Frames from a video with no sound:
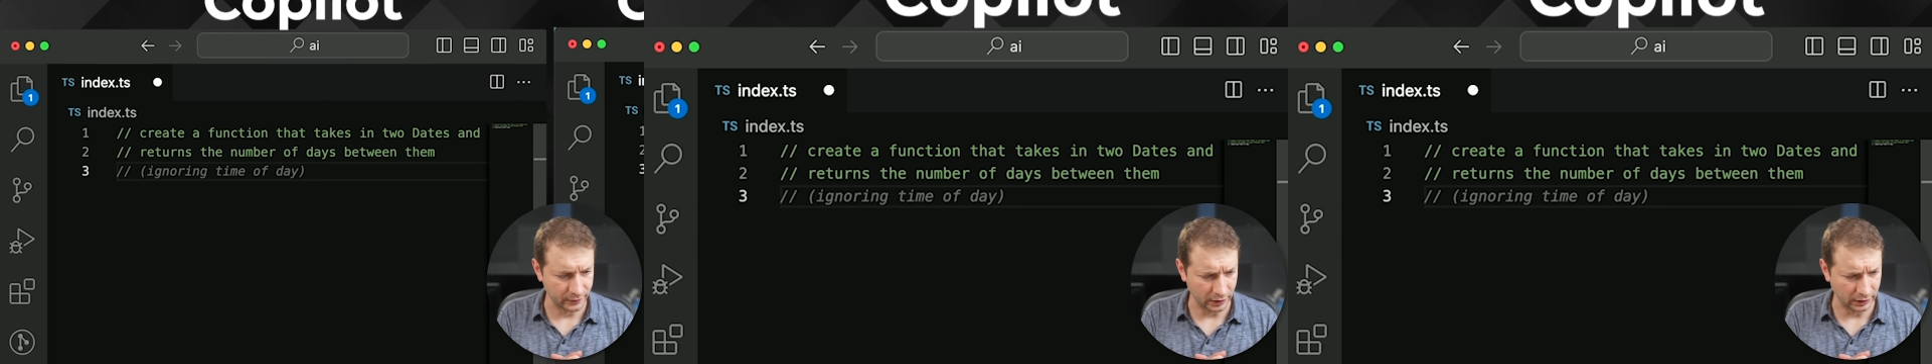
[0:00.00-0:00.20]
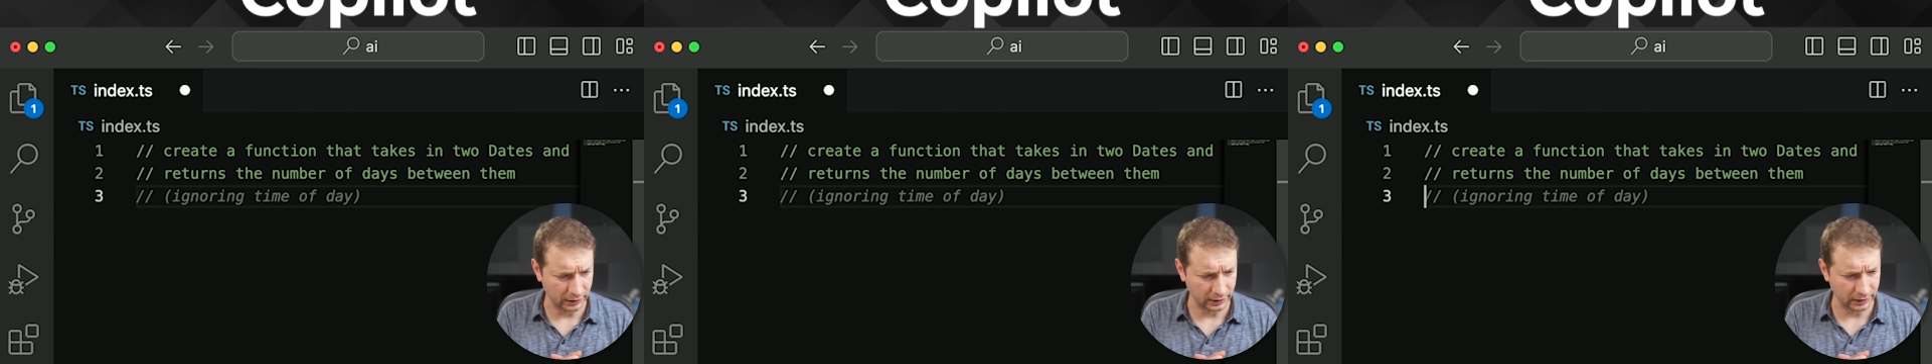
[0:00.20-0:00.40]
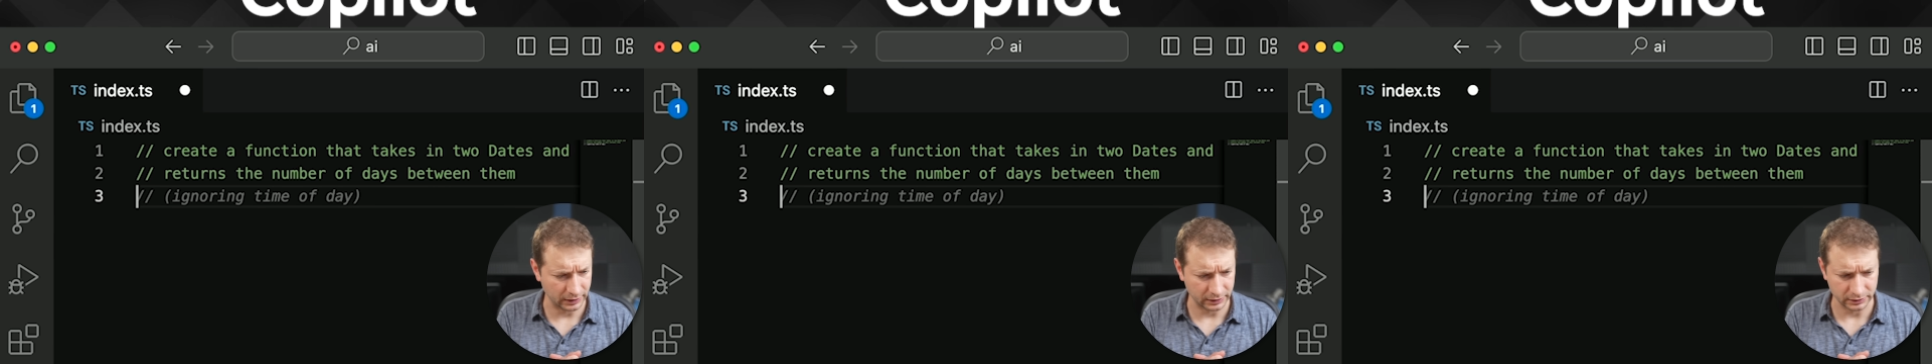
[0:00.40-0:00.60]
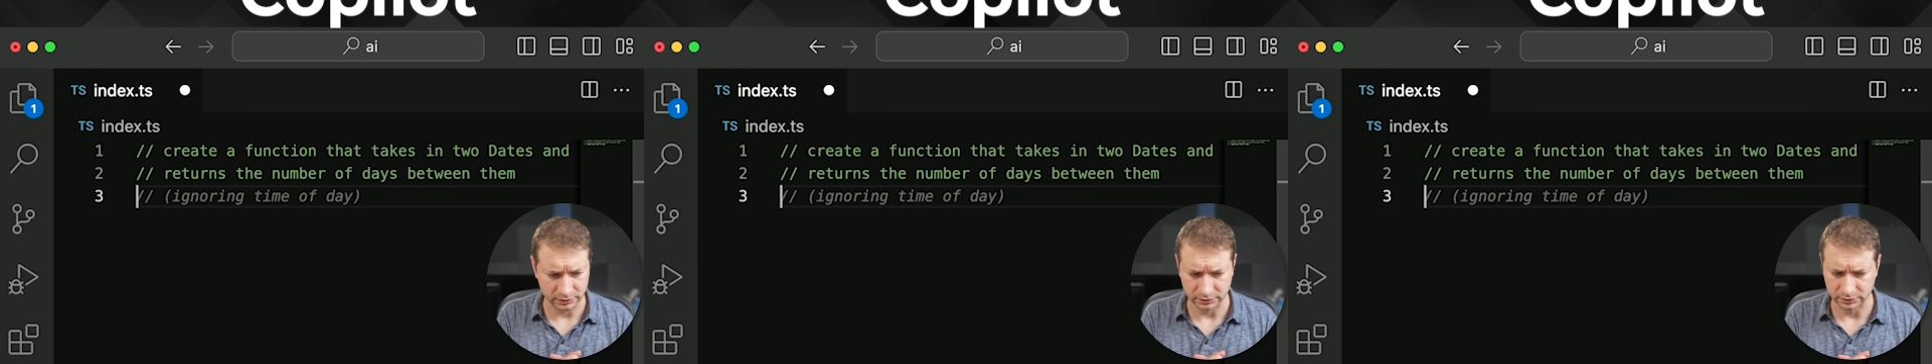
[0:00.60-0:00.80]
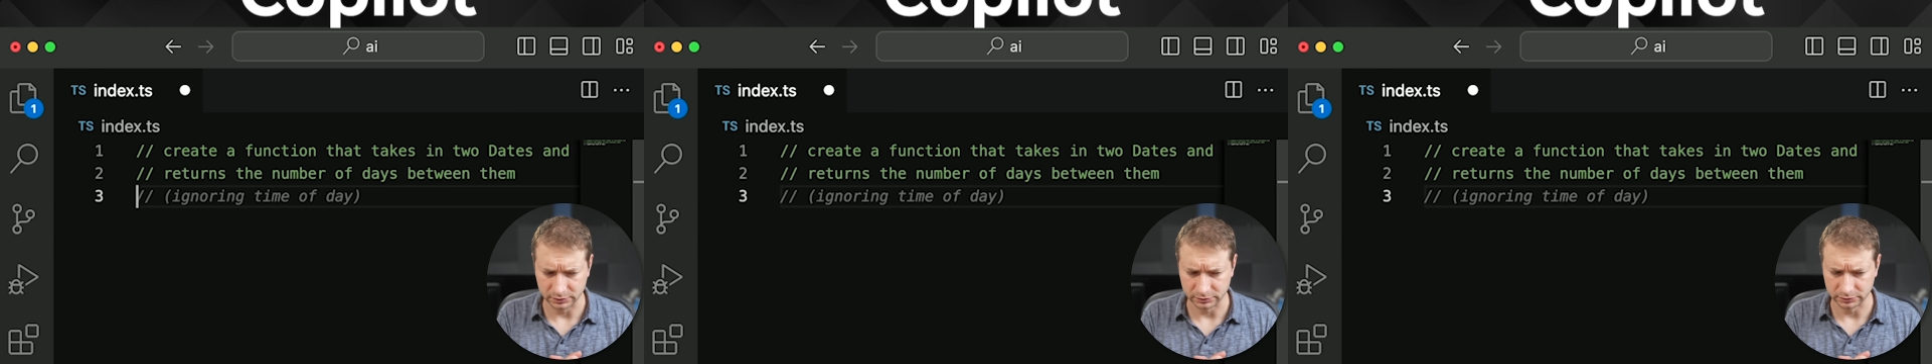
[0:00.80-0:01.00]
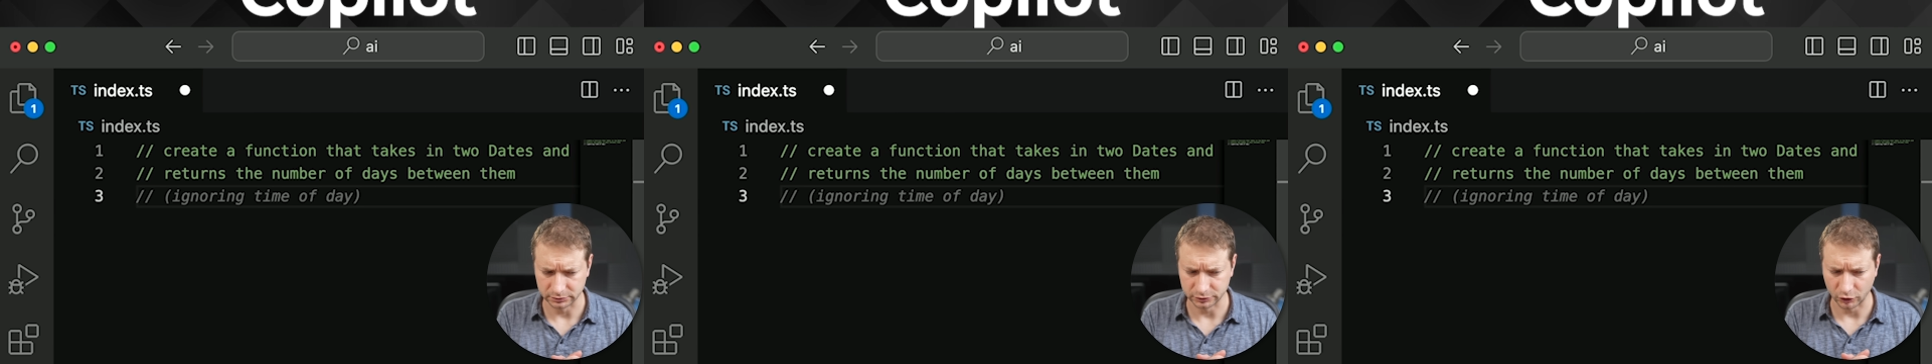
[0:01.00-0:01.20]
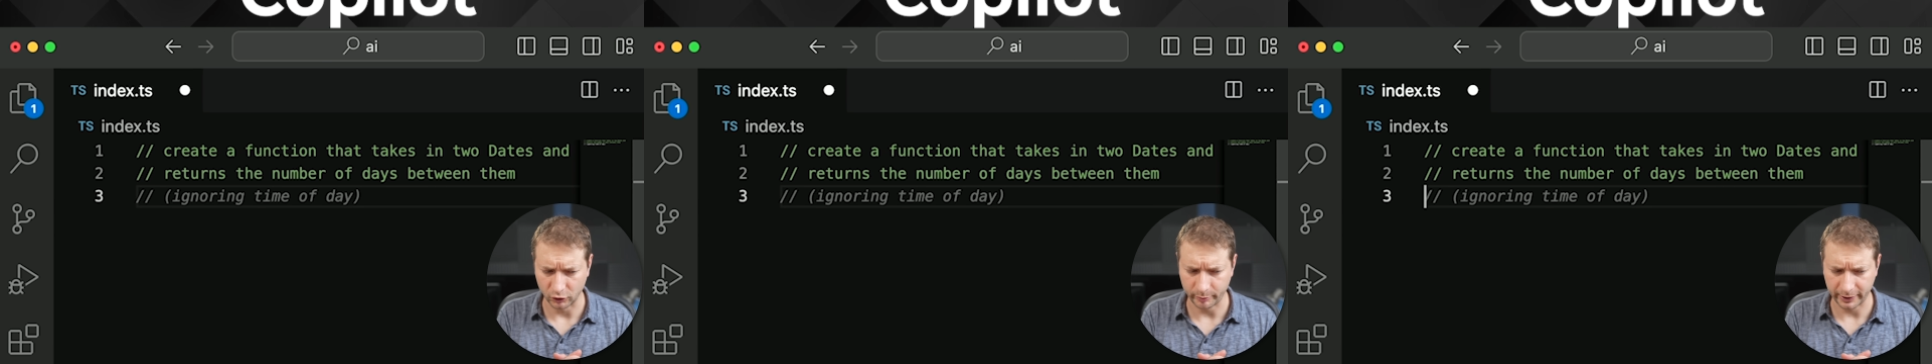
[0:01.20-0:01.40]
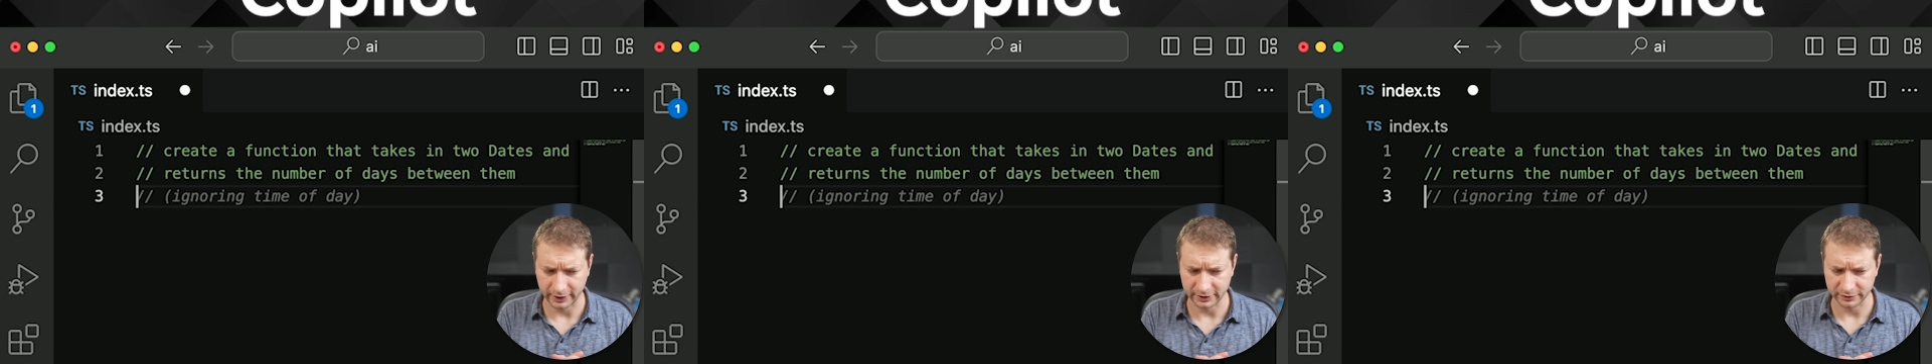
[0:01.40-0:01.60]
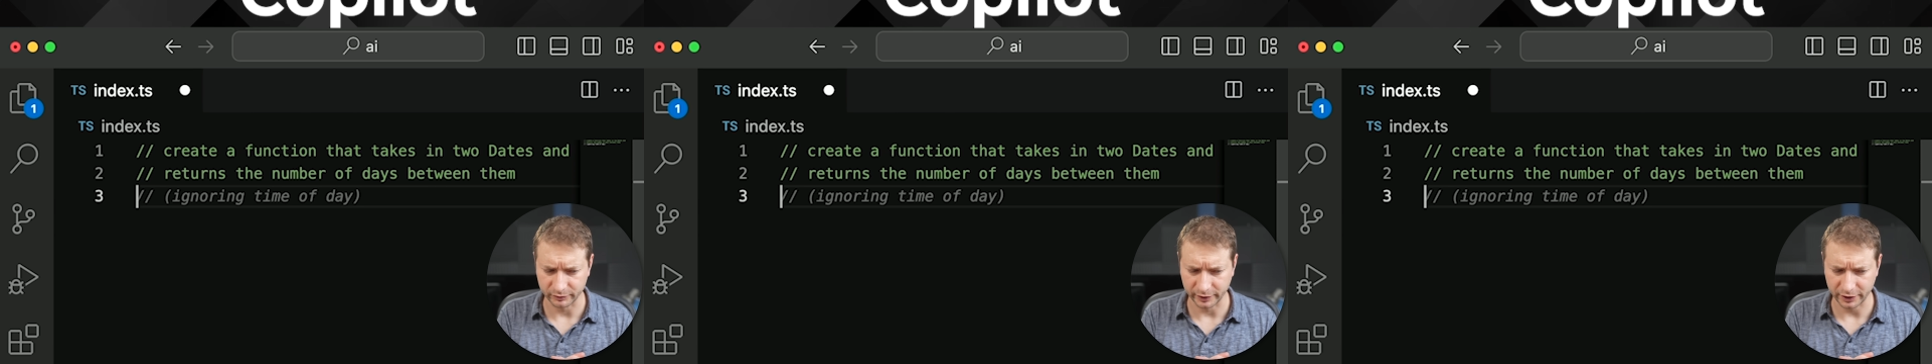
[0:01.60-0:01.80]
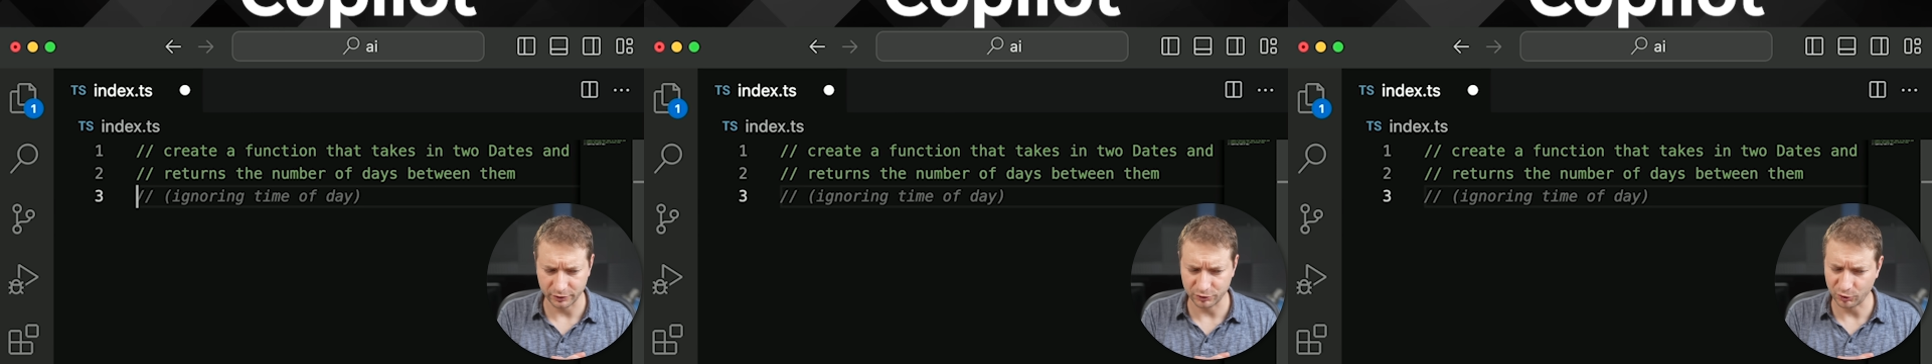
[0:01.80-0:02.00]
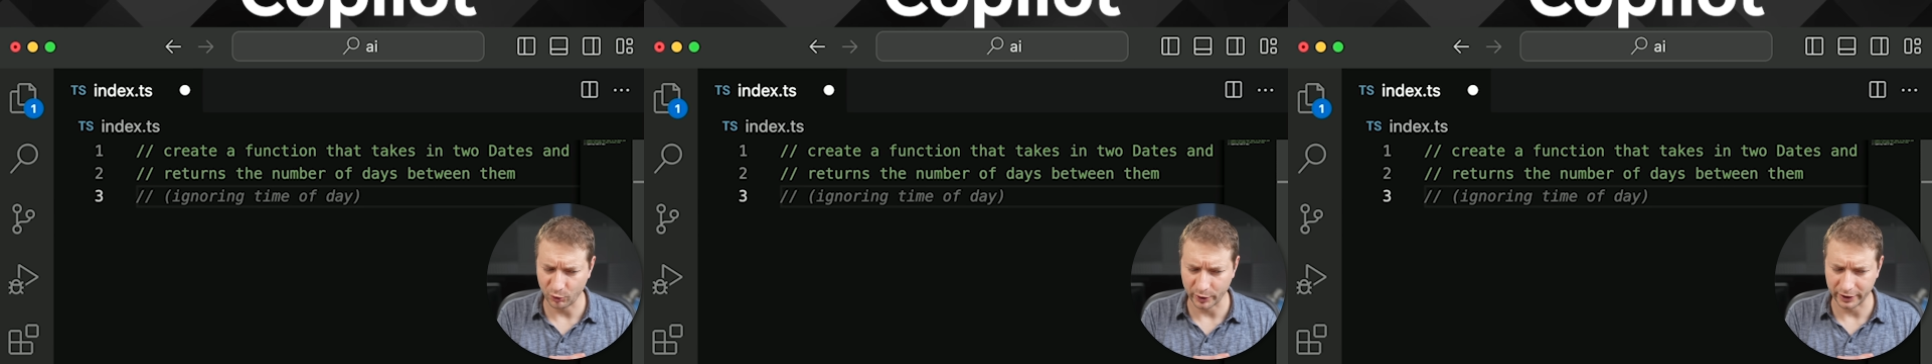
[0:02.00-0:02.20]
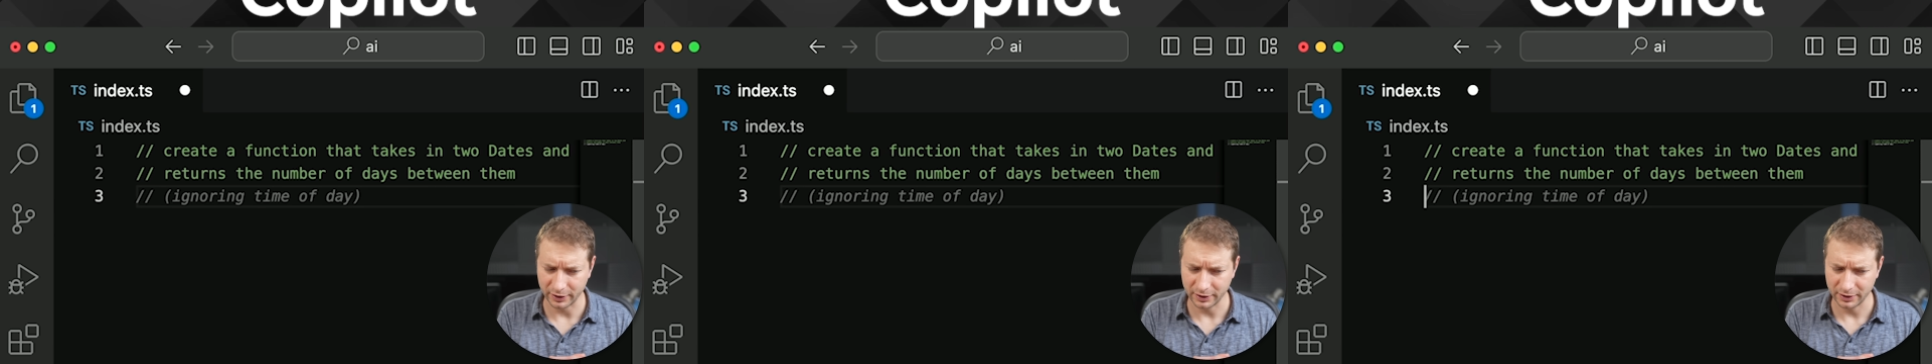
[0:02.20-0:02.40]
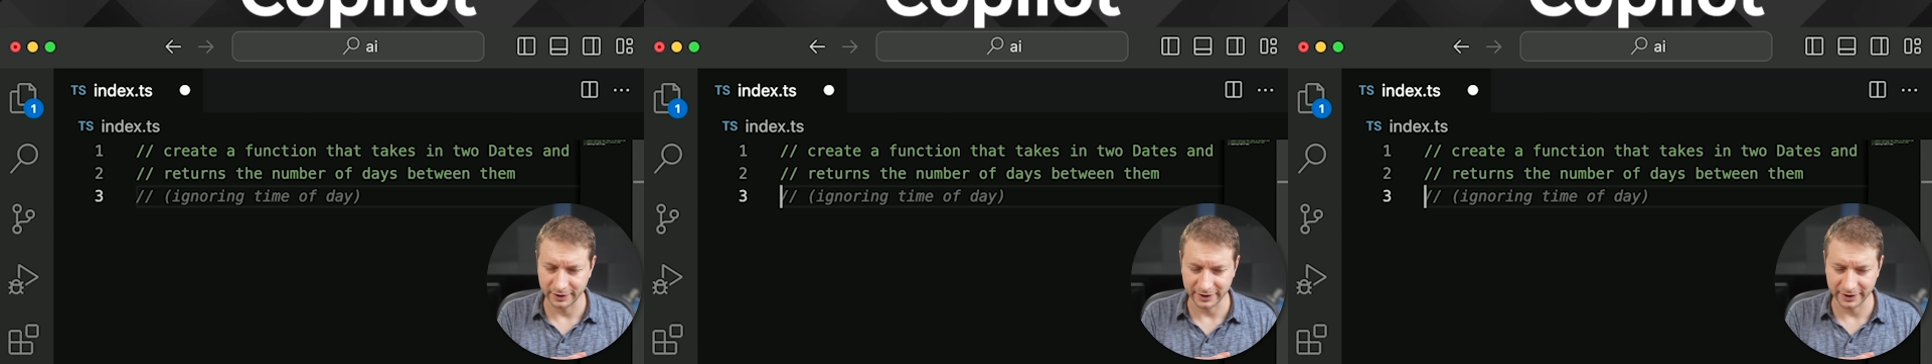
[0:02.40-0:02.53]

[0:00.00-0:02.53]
Uh, Copilot, what are you doing?